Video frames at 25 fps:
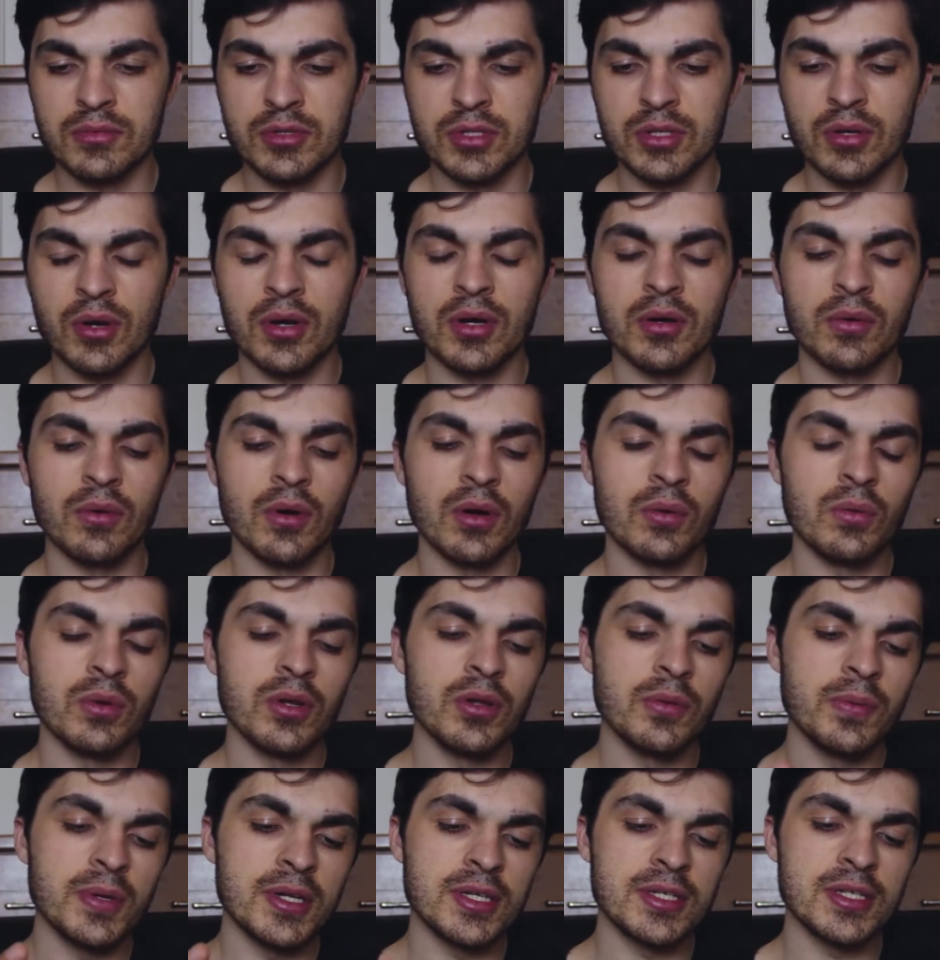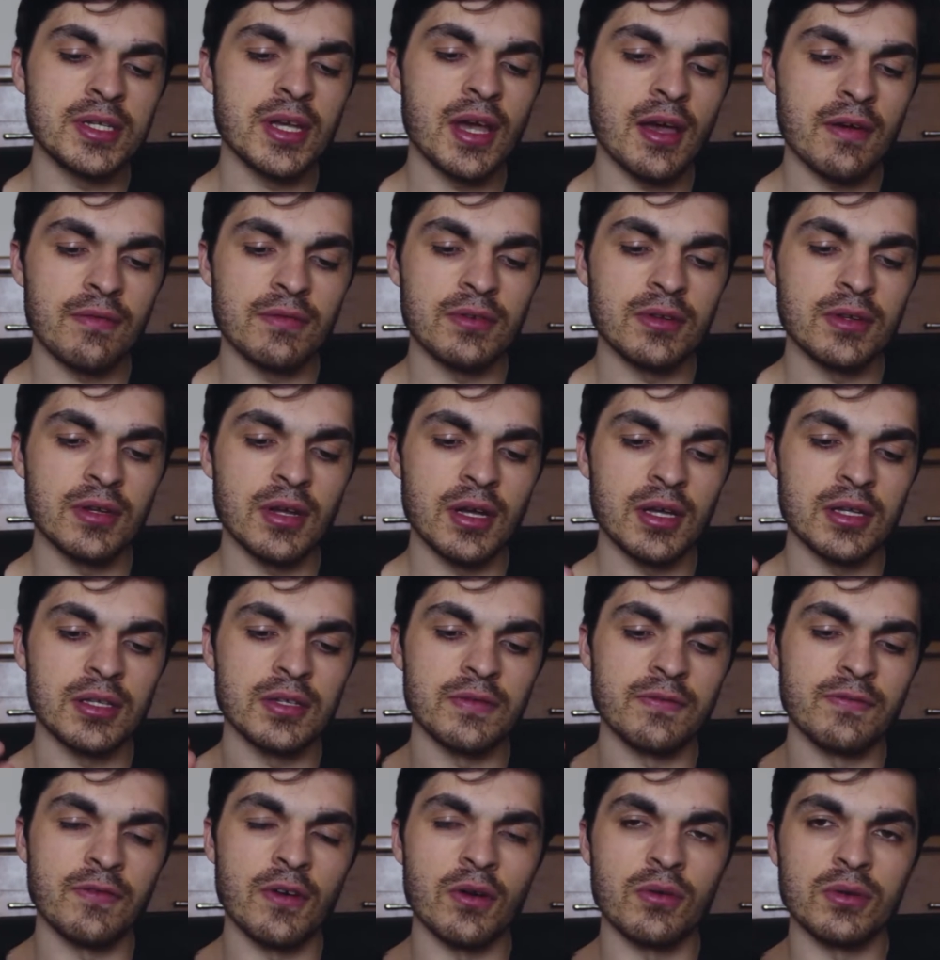So I wanted to pick 7 and to
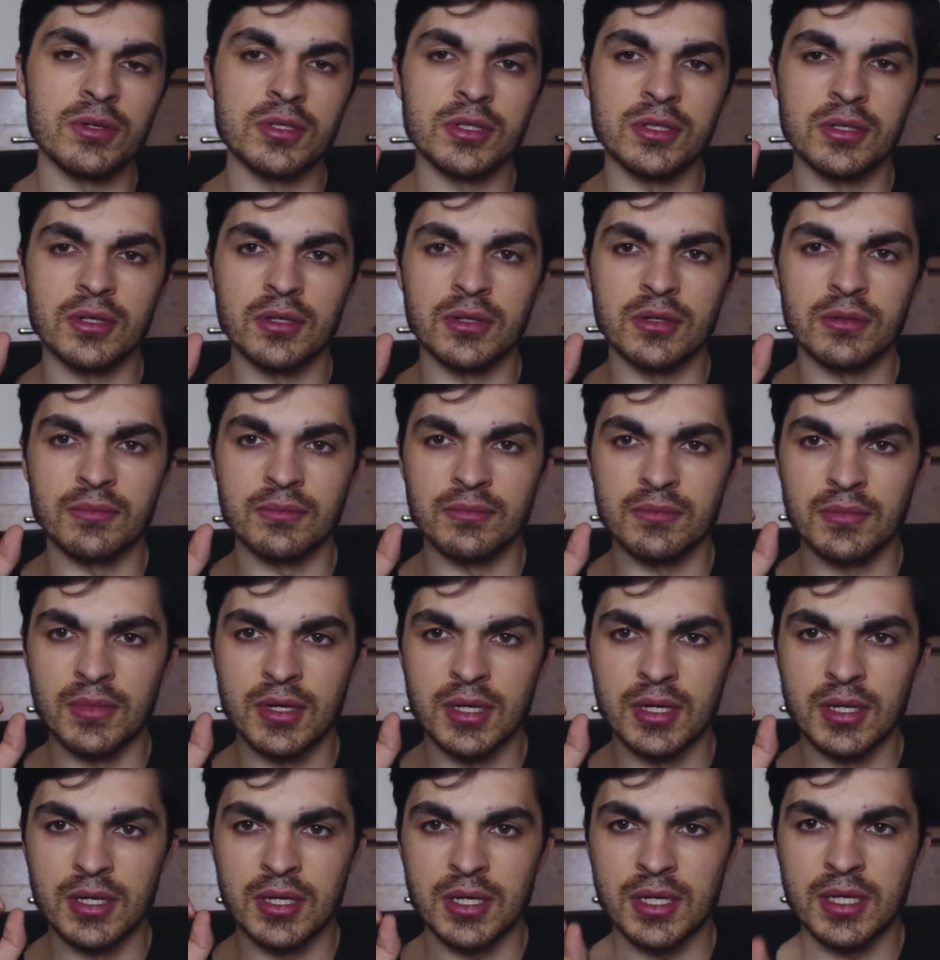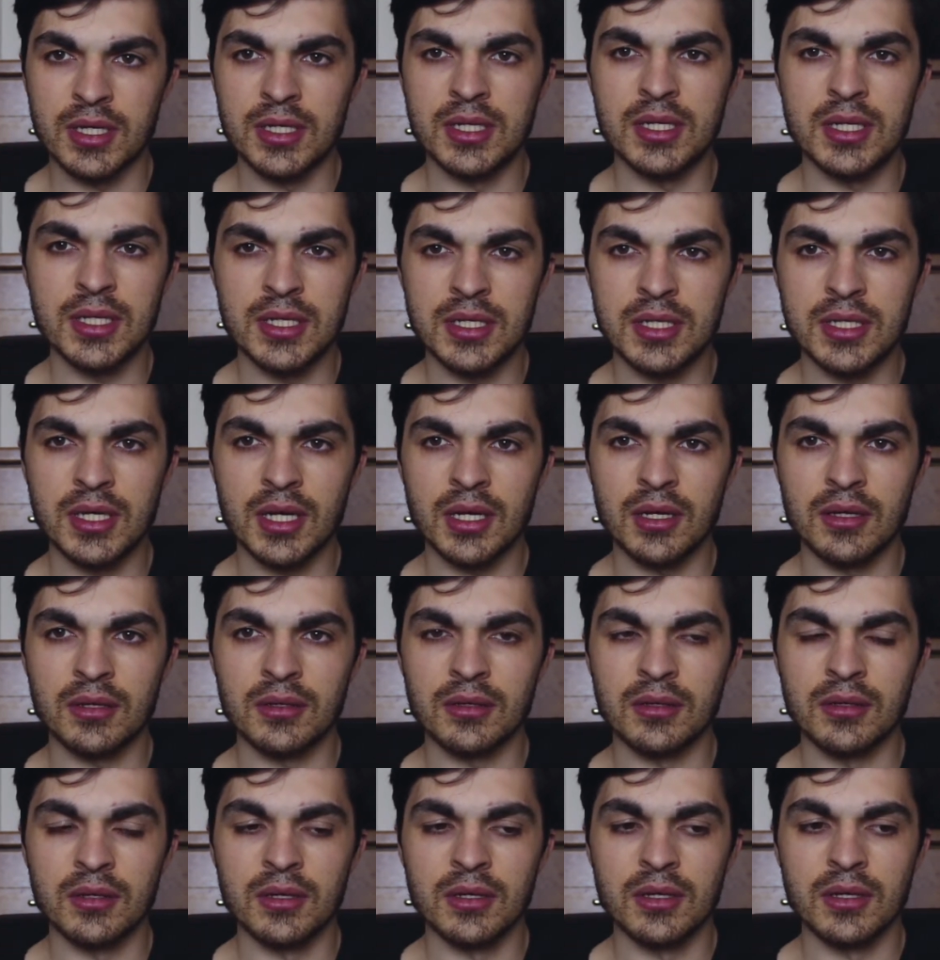focus on them in
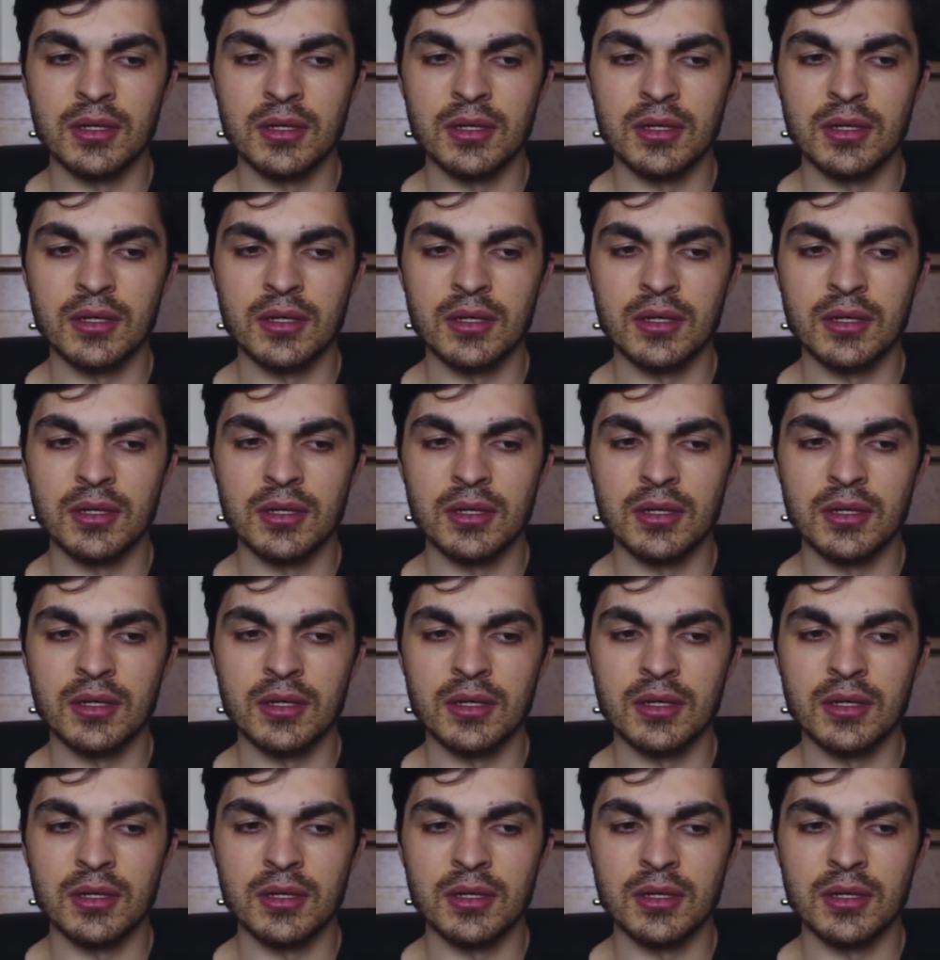detail,